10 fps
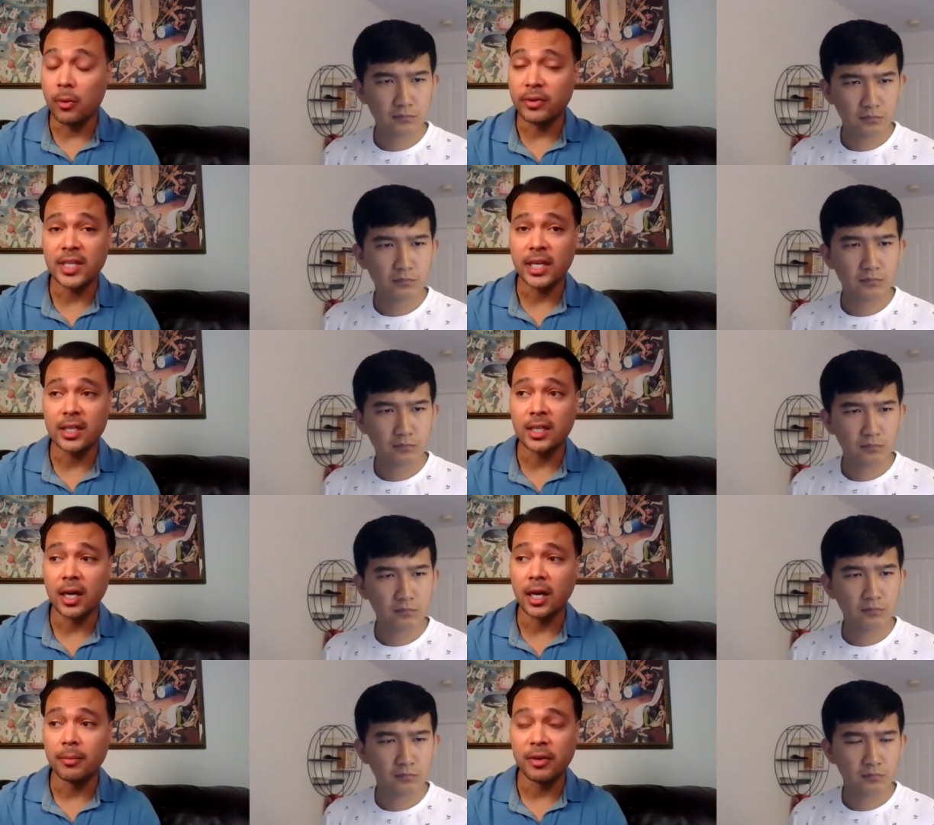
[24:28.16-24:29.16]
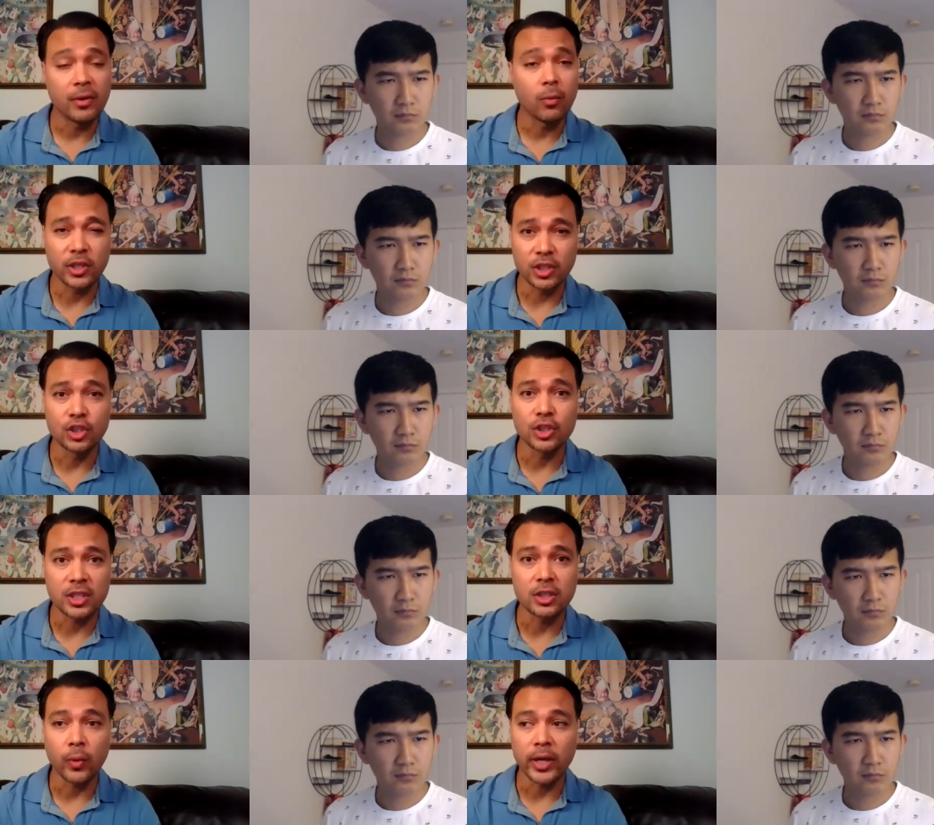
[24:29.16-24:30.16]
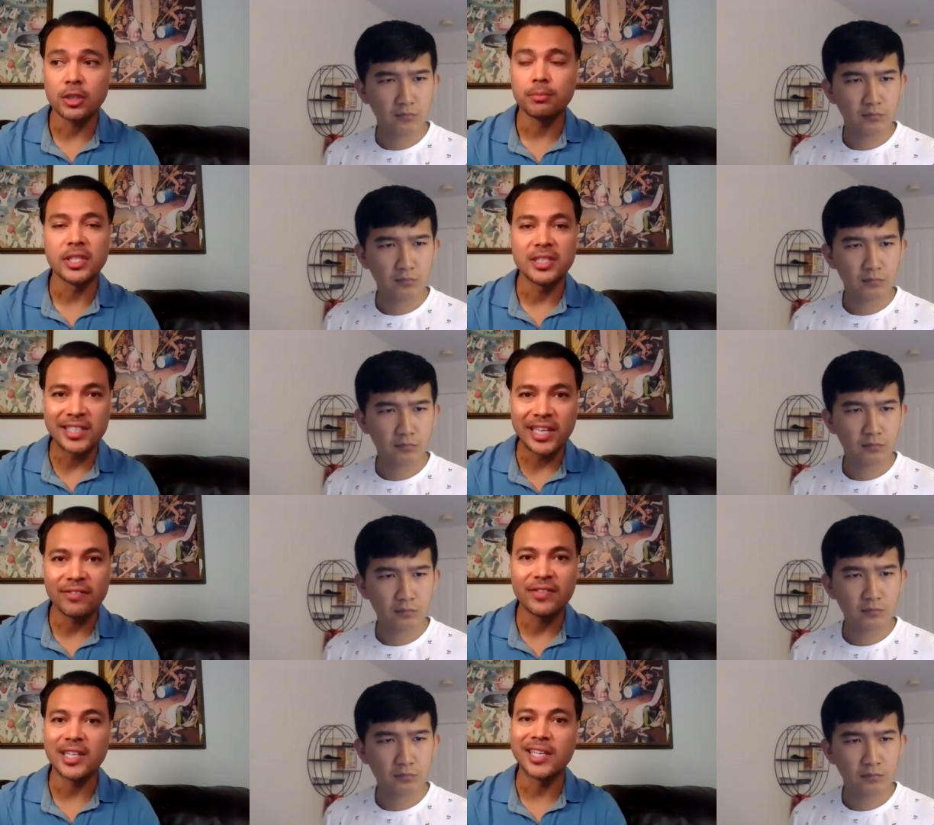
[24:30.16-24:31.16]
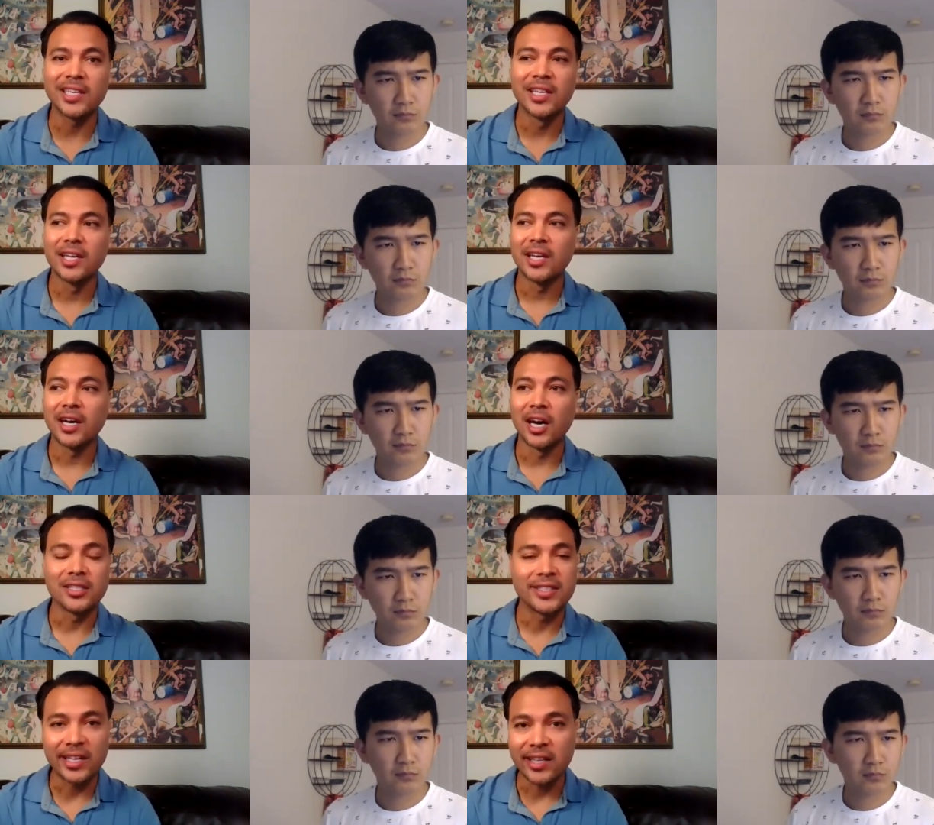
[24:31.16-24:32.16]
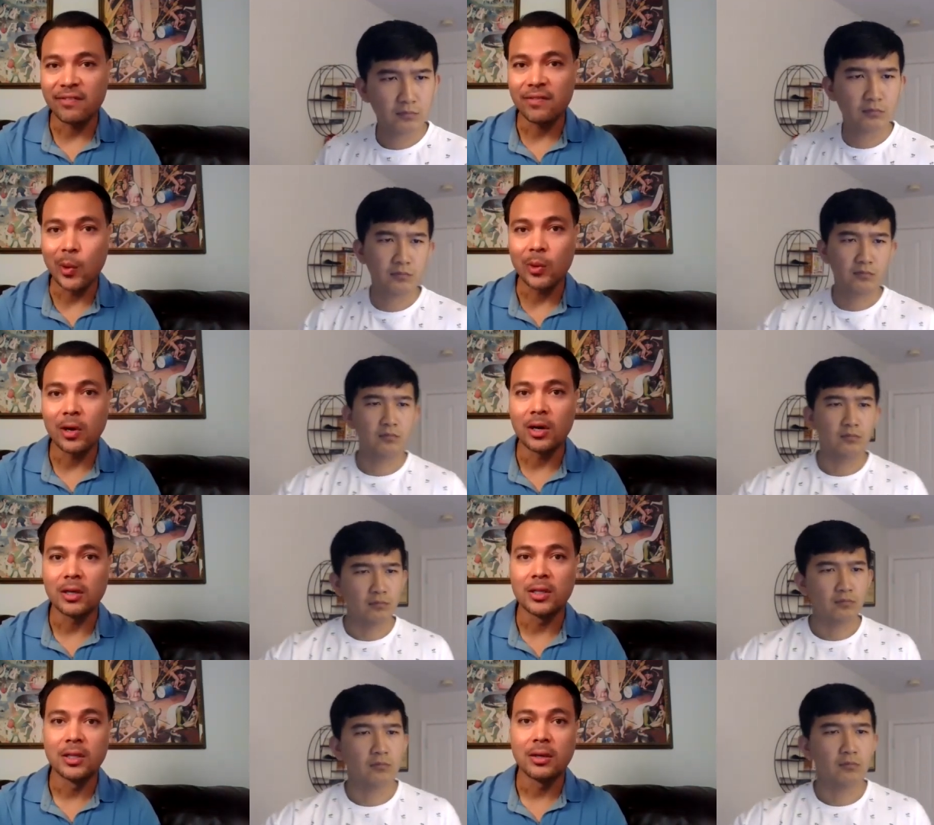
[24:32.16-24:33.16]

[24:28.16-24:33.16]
Speaker 1: go with Tane um, if it works in your situation, but definitely uh, take that phone call